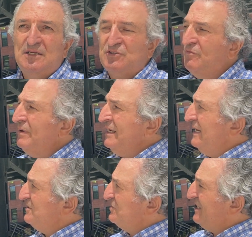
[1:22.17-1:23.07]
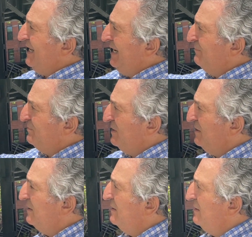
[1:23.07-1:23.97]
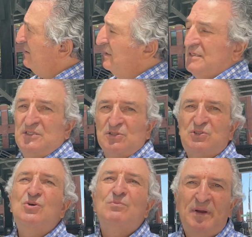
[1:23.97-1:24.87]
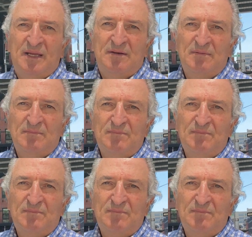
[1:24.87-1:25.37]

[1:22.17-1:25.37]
So for many years it sat empty until two men,